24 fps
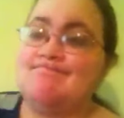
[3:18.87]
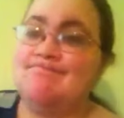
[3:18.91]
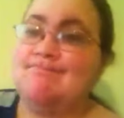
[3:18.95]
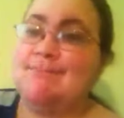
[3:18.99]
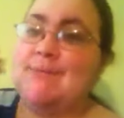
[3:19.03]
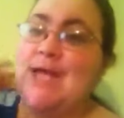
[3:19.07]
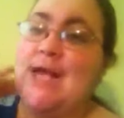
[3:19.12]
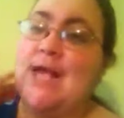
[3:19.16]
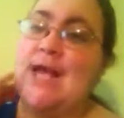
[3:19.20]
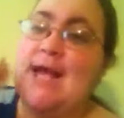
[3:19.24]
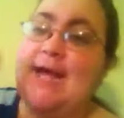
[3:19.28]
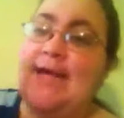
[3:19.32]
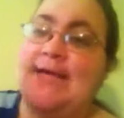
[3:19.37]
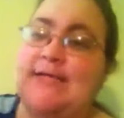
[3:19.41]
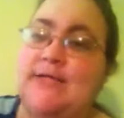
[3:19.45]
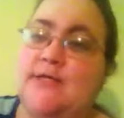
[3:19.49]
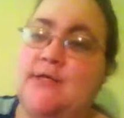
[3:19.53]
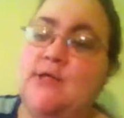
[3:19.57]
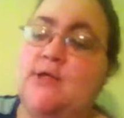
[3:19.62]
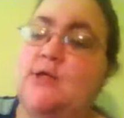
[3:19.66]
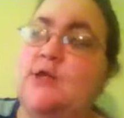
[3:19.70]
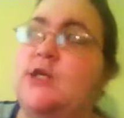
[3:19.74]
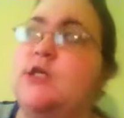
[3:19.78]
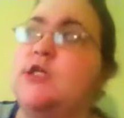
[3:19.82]
I don't
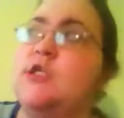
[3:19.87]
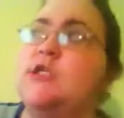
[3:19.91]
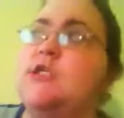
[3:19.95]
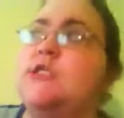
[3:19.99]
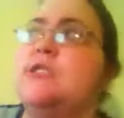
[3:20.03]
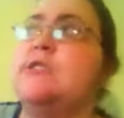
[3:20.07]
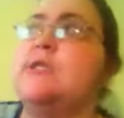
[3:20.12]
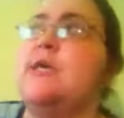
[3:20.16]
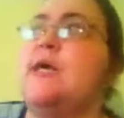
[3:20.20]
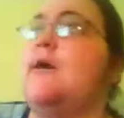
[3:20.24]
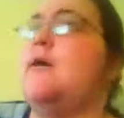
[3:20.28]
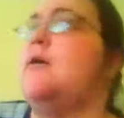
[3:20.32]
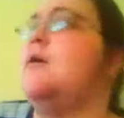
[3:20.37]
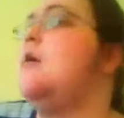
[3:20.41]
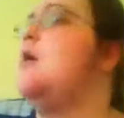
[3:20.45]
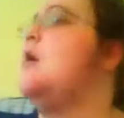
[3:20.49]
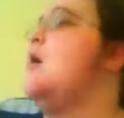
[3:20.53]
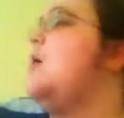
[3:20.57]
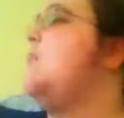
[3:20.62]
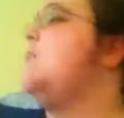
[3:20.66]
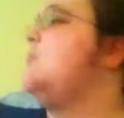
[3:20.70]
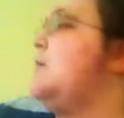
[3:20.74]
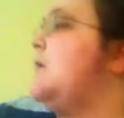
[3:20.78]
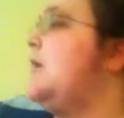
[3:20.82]
understand. But
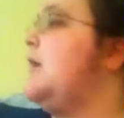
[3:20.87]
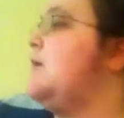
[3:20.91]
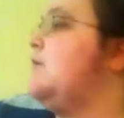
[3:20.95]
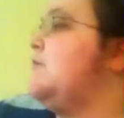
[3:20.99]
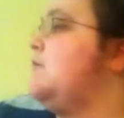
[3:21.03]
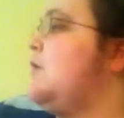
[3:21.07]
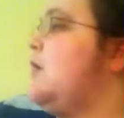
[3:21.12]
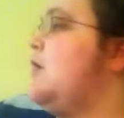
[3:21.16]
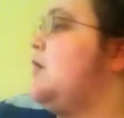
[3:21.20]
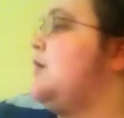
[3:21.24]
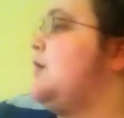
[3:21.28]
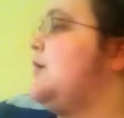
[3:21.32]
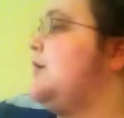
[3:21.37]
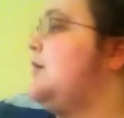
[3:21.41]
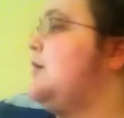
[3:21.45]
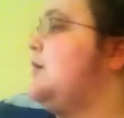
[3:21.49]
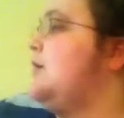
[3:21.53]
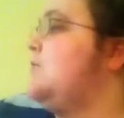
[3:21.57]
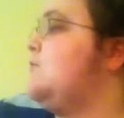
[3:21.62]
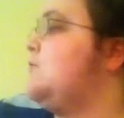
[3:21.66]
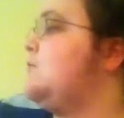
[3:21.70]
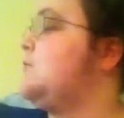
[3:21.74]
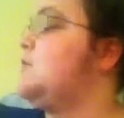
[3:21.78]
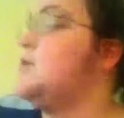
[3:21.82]
yeah, Rocky was
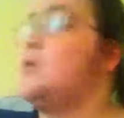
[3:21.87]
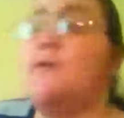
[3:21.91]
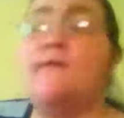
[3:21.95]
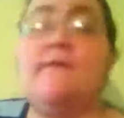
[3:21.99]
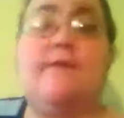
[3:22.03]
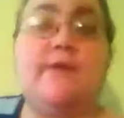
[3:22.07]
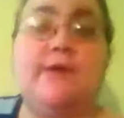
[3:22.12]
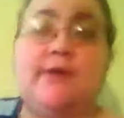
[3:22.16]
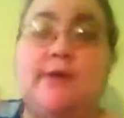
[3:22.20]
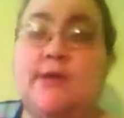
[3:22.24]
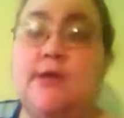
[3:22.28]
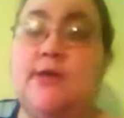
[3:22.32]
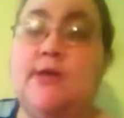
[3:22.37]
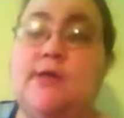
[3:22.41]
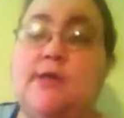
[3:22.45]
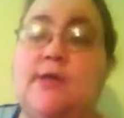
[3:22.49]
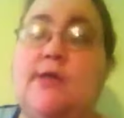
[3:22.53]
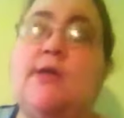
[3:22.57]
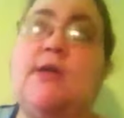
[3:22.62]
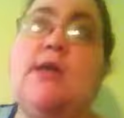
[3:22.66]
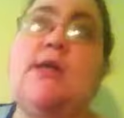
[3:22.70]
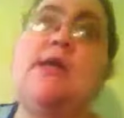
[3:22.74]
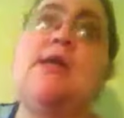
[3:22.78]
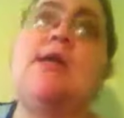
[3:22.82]
very good.
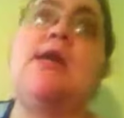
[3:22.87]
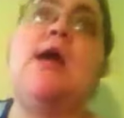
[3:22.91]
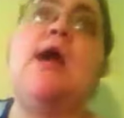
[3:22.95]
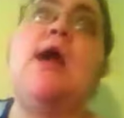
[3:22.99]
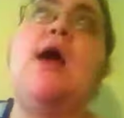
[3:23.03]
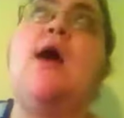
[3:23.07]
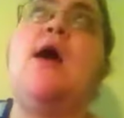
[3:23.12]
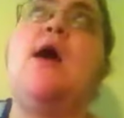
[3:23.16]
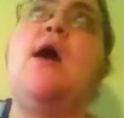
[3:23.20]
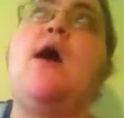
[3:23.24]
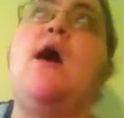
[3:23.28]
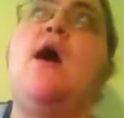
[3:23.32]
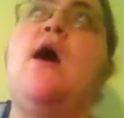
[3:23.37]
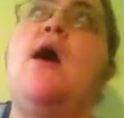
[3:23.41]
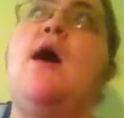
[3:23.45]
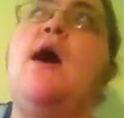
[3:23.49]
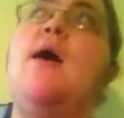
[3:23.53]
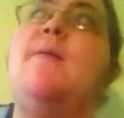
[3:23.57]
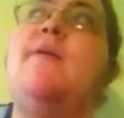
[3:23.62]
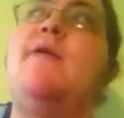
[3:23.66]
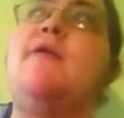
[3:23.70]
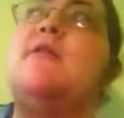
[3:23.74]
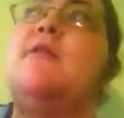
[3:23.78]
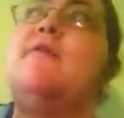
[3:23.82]
I
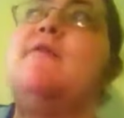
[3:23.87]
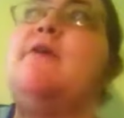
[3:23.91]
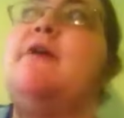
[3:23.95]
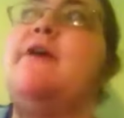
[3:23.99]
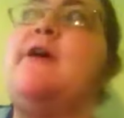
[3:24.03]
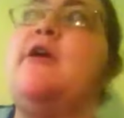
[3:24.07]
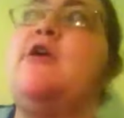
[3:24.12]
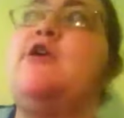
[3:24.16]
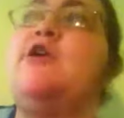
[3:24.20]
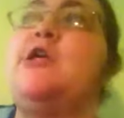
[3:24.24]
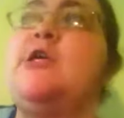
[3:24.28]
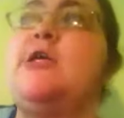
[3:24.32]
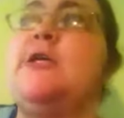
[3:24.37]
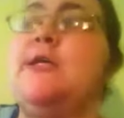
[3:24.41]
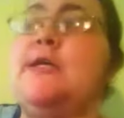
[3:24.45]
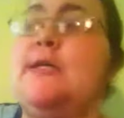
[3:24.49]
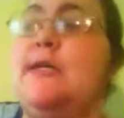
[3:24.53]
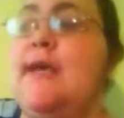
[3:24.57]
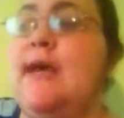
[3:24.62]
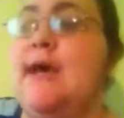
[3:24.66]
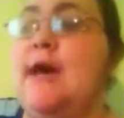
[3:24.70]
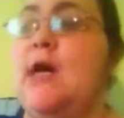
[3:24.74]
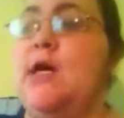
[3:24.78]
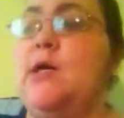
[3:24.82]
love how he treated the
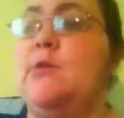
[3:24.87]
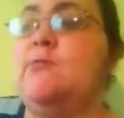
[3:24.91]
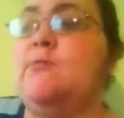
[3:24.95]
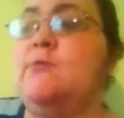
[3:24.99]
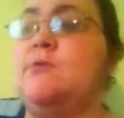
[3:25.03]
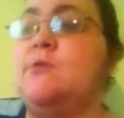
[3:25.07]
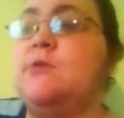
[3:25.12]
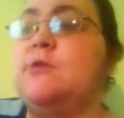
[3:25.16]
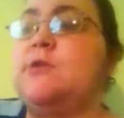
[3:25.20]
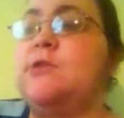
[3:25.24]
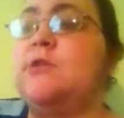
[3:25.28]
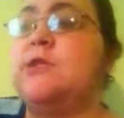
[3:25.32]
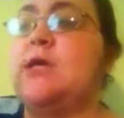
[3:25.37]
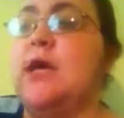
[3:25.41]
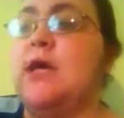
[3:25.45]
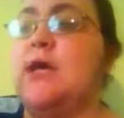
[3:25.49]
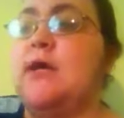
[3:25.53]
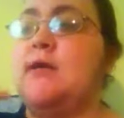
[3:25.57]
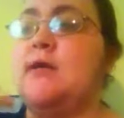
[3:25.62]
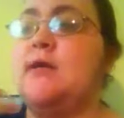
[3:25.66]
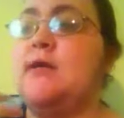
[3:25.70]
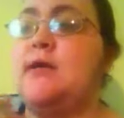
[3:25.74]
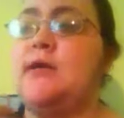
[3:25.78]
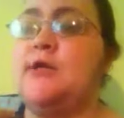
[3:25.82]
animals, and he
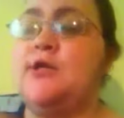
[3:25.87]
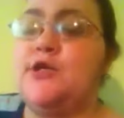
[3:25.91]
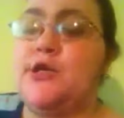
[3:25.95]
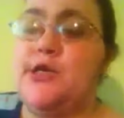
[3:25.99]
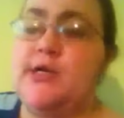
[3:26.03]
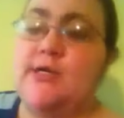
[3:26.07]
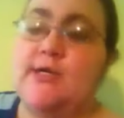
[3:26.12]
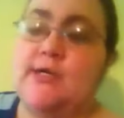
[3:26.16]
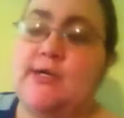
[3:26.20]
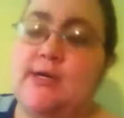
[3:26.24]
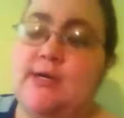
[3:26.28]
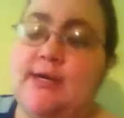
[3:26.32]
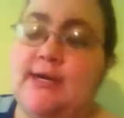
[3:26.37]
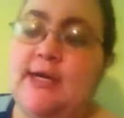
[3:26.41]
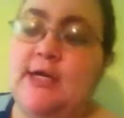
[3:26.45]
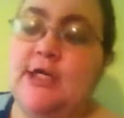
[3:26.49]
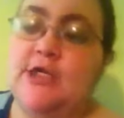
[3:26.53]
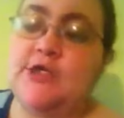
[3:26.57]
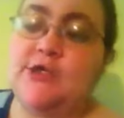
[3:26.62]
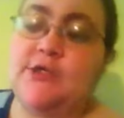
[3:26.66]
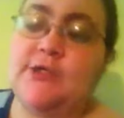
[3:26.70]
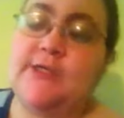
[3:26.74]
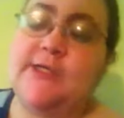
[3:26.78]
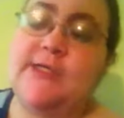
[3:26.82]
treated
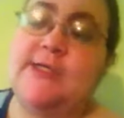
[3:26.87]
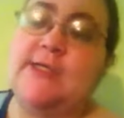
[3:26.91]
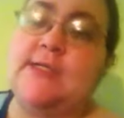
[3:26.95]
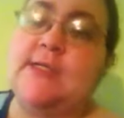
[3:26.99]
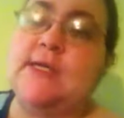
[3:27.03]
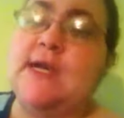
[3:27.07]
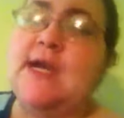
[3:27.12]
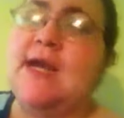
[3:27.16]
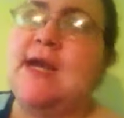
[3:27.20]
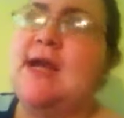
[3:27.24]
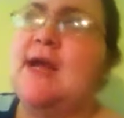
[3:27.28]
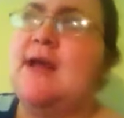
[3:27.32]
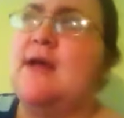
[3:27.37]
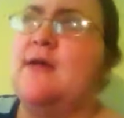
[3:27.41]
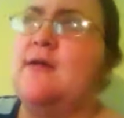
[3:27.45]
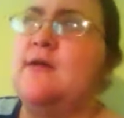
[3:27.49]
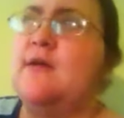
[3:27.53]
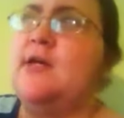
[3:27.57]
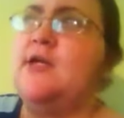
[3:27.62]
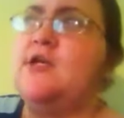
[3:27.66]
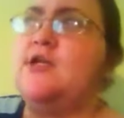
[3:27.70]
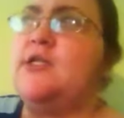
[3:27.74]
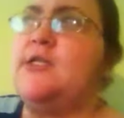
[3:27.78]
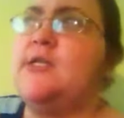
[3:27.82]
Adrian, and he
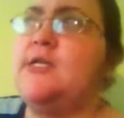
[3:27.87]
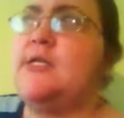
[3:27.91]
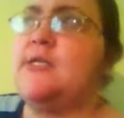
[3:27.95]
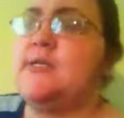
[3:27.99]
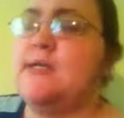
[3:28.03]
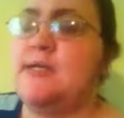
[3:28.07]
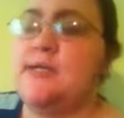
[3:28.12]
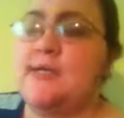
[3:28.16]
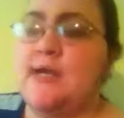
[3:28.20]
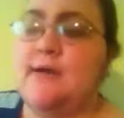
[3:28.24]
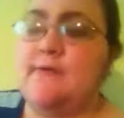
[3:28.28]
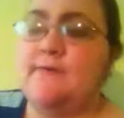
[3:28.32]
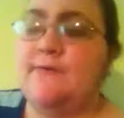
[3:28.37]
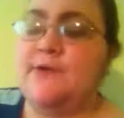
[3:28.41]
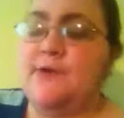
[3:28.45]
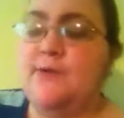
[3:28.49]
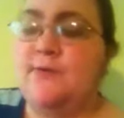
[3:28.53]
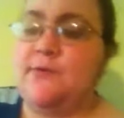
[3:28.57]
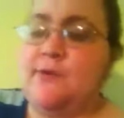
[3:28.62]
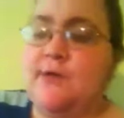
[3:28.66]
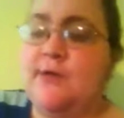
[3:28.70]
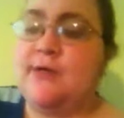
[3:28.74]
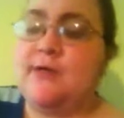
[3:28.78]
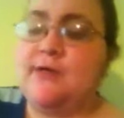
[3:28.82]
treated
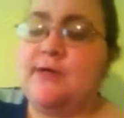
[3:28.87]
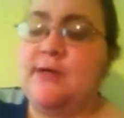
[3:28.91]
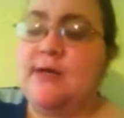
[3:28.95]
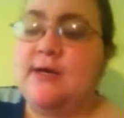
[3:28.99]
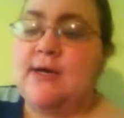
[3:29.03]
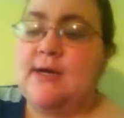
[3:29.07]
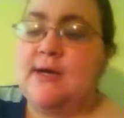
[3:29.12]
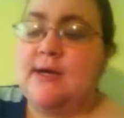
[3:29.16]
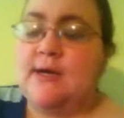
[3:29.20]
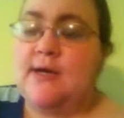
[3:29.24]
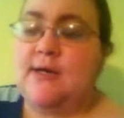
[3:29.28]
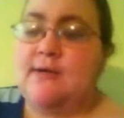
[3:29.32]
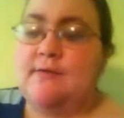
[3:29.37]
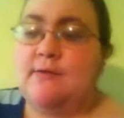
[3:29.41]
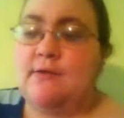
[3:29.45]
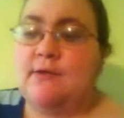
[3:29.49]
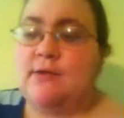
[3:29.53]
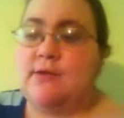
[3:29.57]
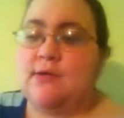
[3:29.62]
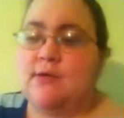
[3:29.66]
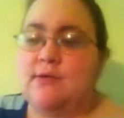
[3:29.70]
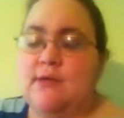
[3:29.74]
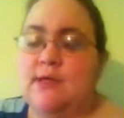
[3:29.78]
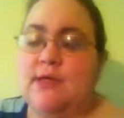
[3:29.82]
everyone. Even
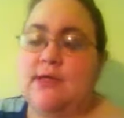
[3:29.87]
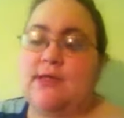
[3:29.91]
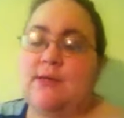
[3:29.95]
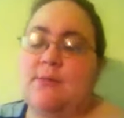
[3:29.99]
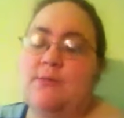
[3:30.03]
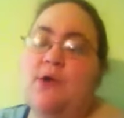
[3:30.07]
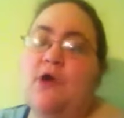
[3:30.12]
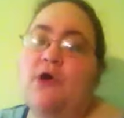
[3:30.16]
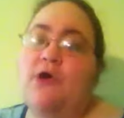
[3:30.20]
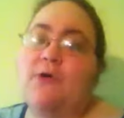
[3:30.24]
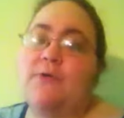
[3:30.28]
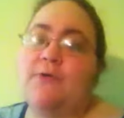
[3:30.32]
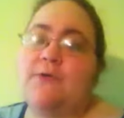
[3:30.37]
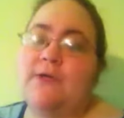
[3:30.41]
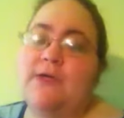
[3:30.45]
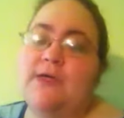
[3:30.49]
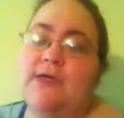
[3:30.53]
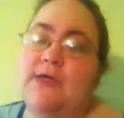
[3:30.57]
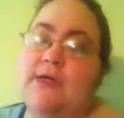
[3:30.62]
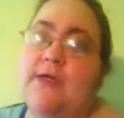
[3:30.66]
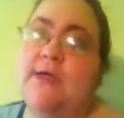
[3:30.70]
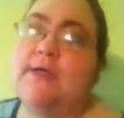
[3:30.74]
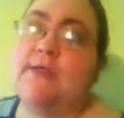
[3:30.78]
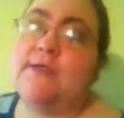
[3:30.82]
like the part where
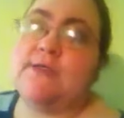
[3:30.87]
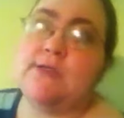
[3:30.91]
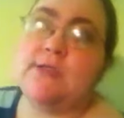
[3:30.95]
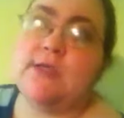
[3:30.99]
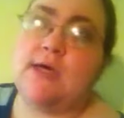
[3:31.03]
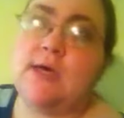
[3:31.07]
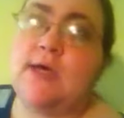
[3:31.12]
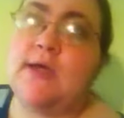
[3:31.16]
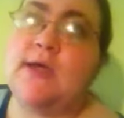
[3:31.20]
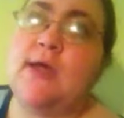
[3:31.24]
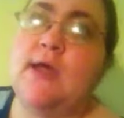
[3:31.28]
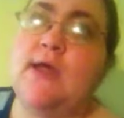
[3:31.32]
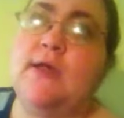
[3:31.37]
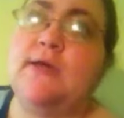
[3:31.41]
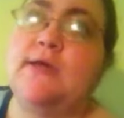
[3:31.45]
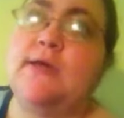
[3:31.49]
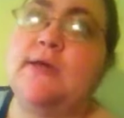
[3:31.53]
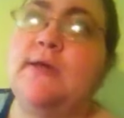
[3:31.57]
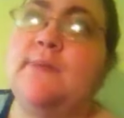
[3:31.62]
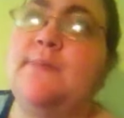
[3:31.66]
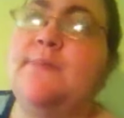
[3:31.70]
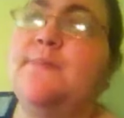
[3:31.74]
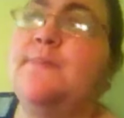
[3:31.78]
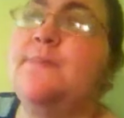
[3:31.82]
he's yelling
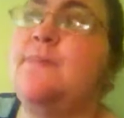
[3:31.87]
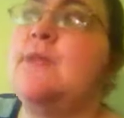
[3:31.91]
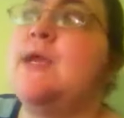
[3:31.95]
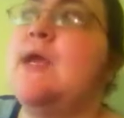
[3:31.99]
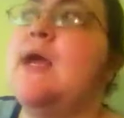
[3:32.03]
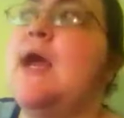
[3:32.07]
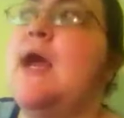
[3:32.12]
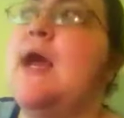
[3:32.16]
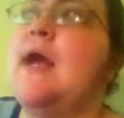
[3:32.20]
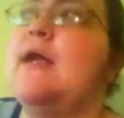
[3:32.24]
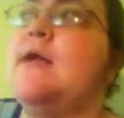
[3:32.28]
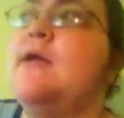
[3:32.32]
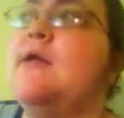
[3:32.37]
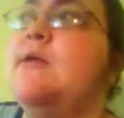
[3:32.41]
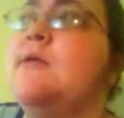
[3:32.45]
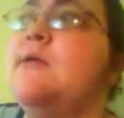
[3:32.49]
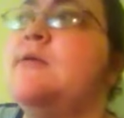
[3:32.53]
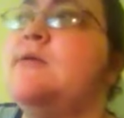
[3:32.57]
at his